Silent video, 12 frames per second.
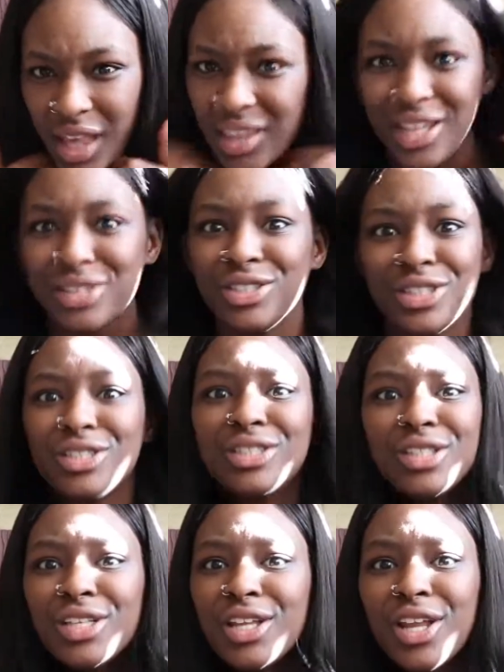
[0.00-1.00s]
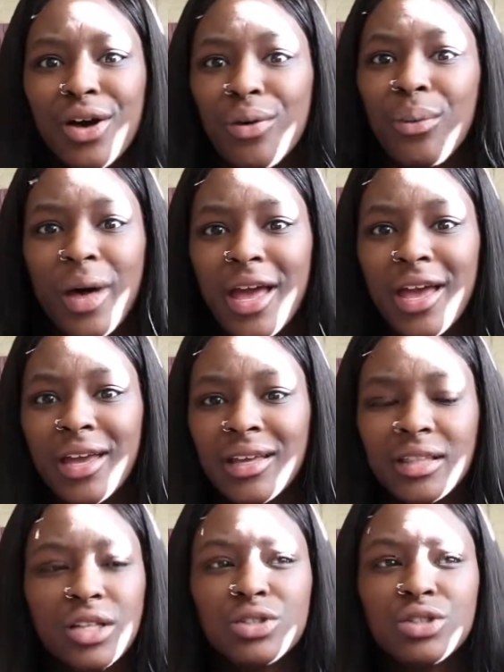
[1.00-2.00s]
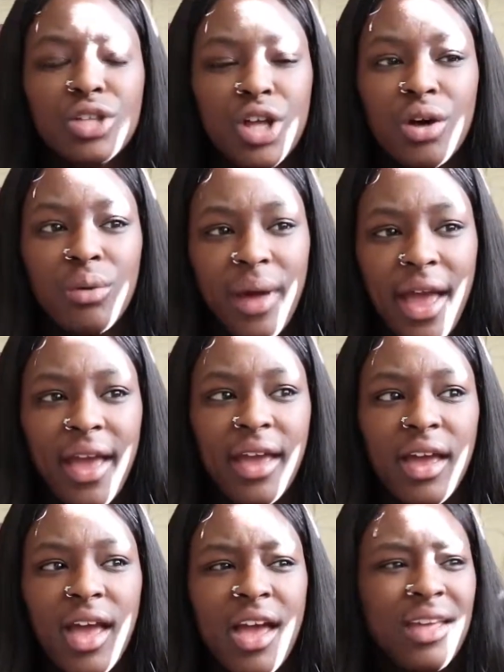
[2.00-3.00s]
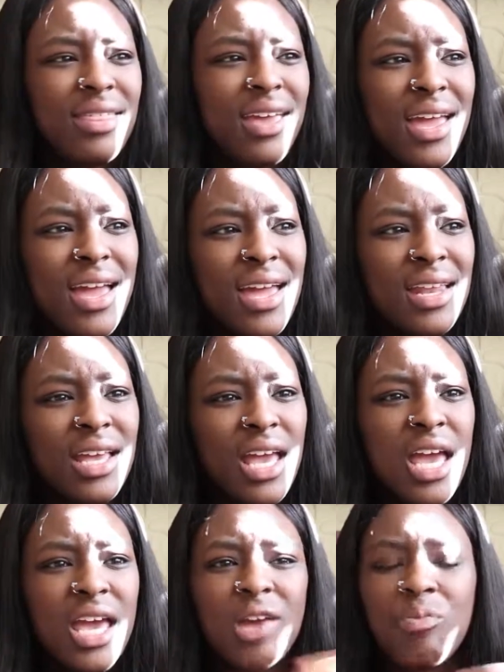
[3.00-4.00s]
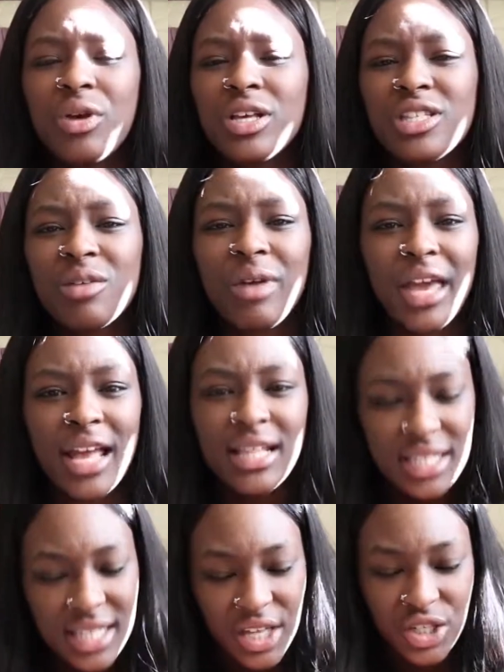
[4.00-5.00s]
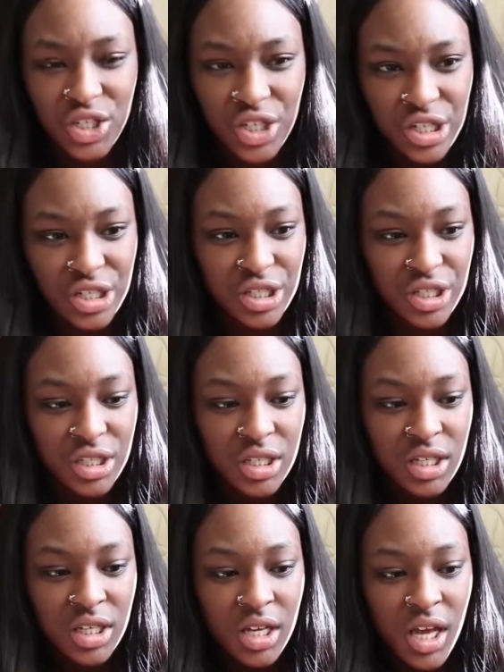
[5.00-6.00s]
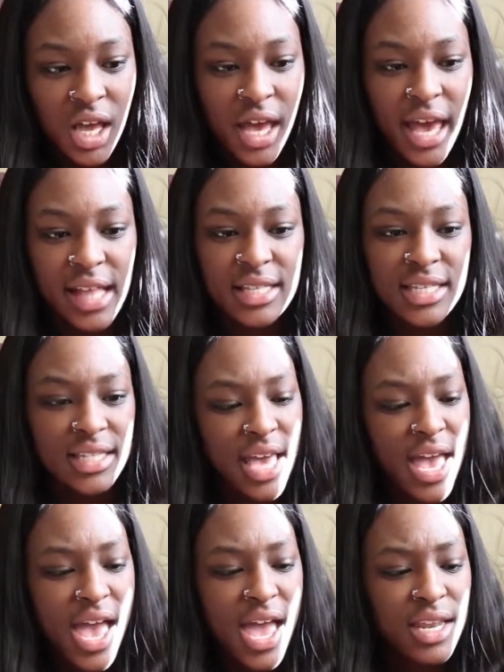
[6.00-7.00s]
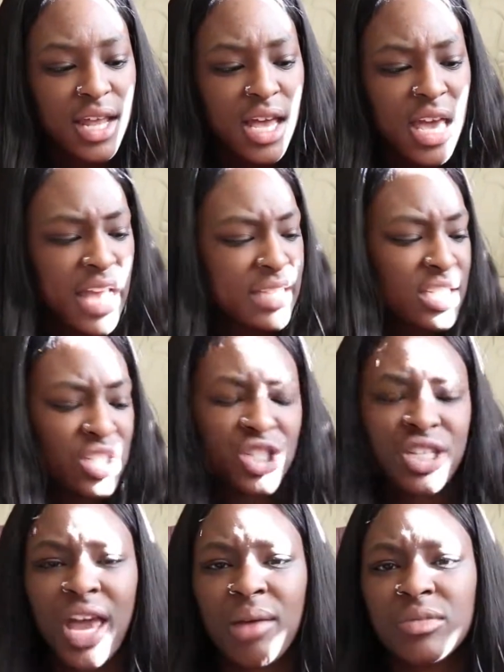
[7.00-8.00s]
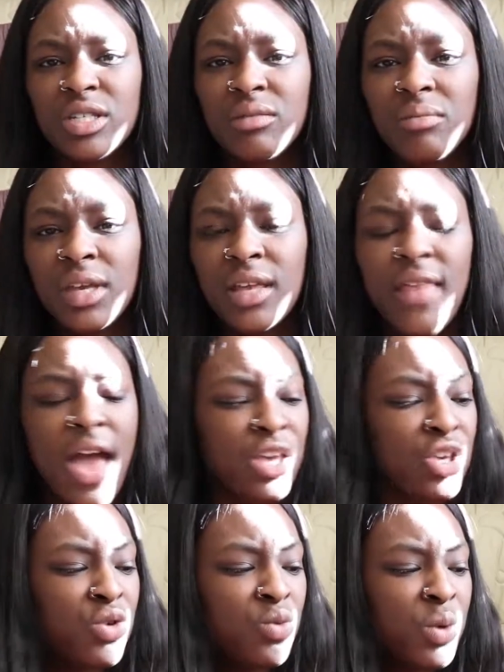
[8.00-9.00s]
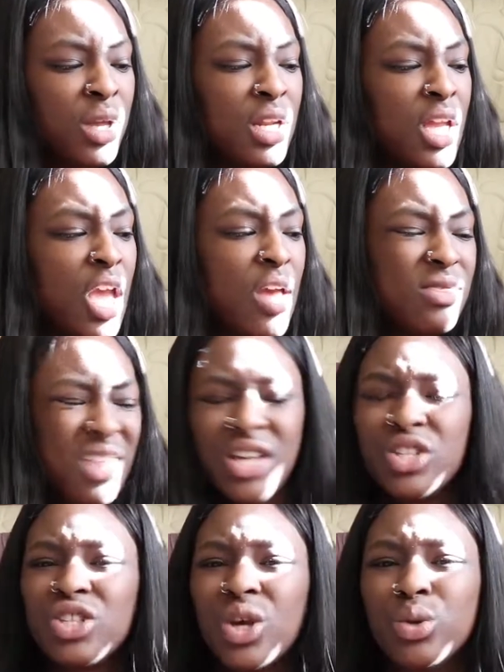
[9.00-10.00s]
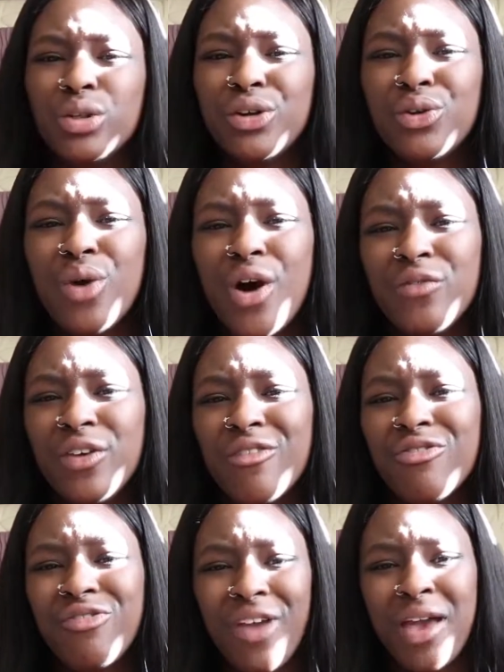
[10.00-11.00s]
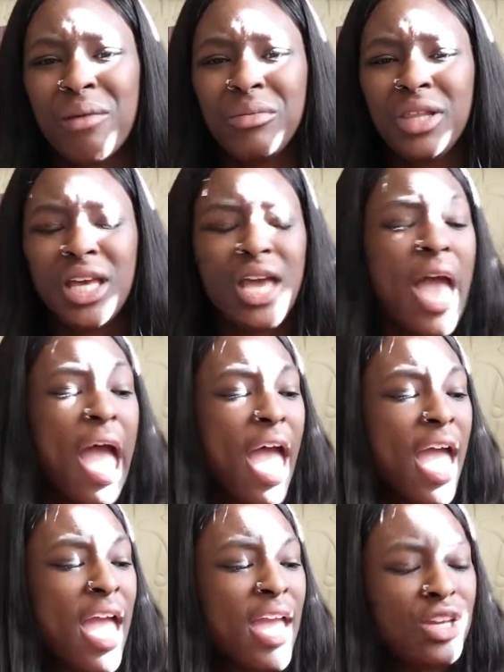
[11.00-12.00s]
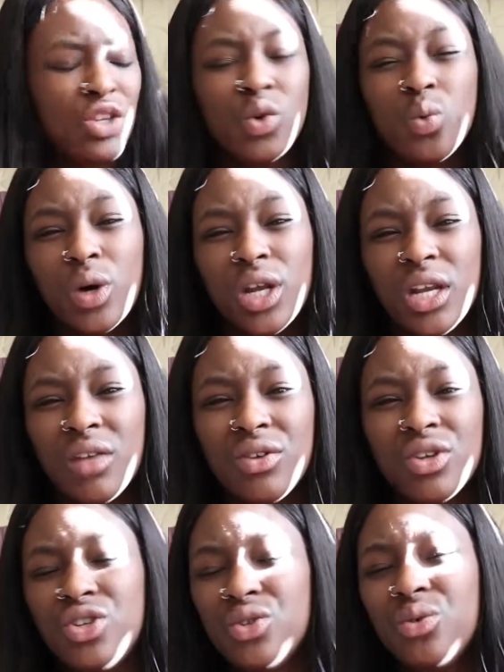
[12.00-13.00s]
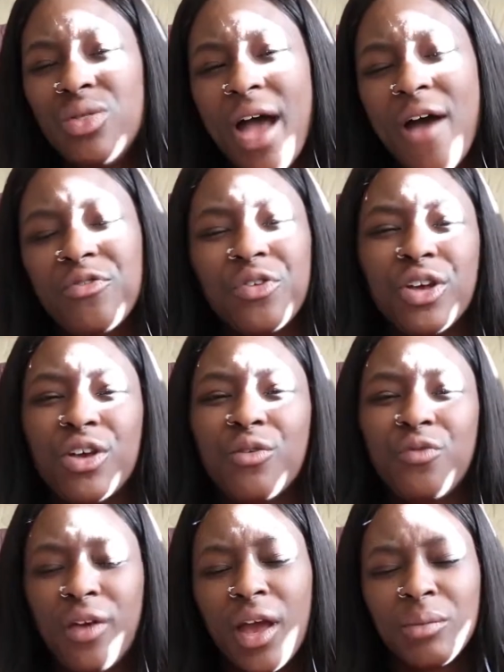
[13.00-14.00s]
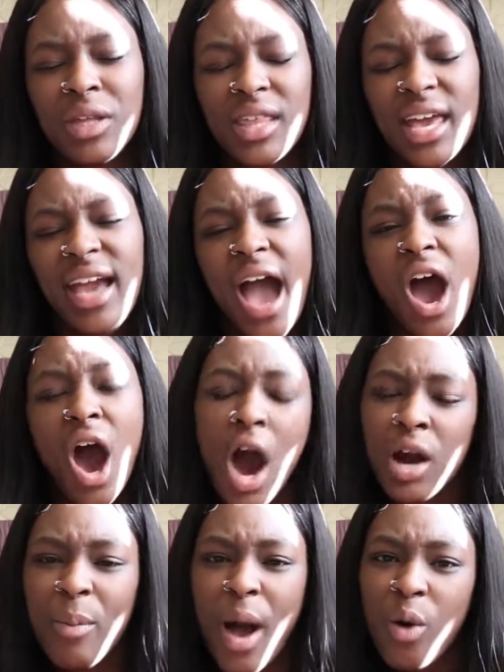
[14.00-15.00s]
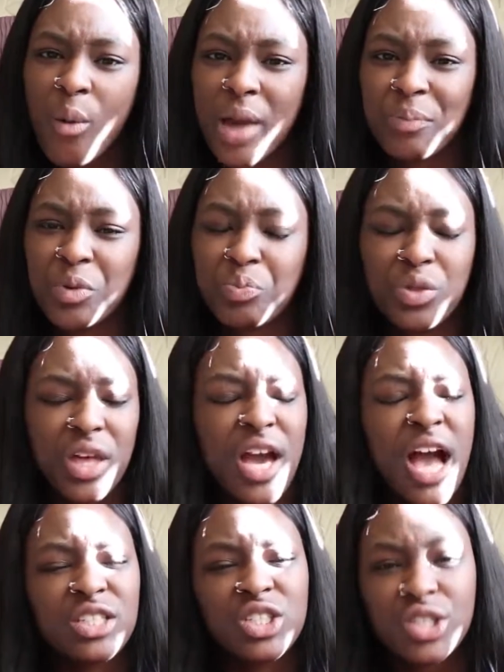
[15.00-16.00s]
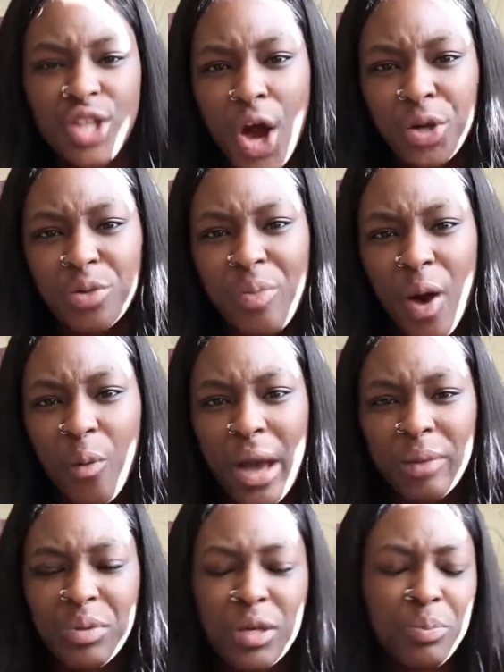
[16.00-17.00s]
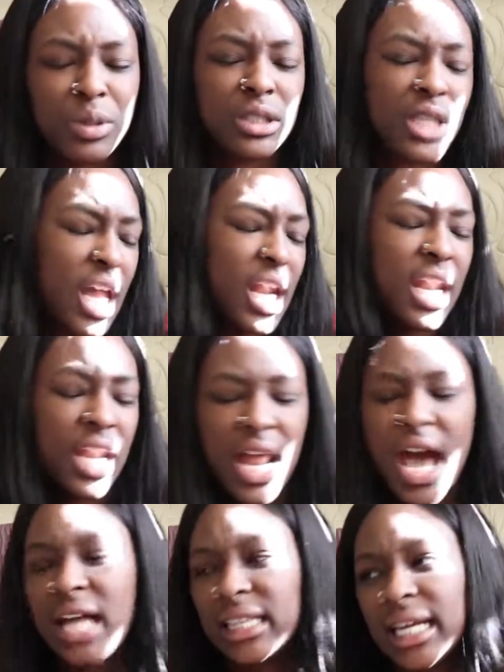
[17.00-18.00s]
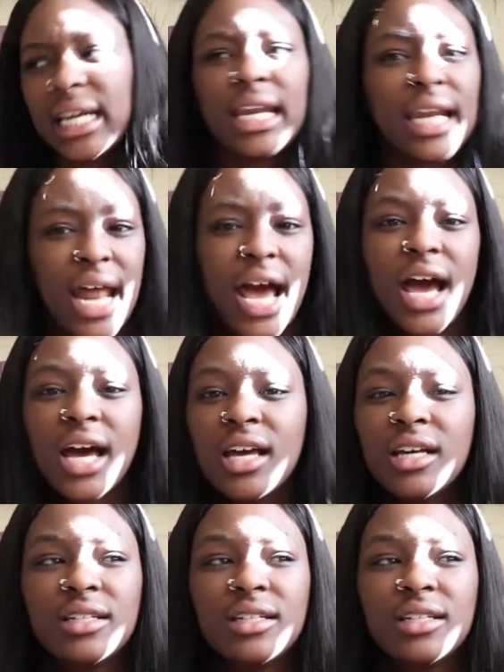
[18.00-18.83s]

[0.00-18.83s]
There's just no way. There's no way. Then he brings up ancestors and said, it's a shame to me that you would think so little of your family and you wouldn't even do that for your family. They got hung by white people. They got slaughtered by white people. Da-da-da-da, da-da-da-da.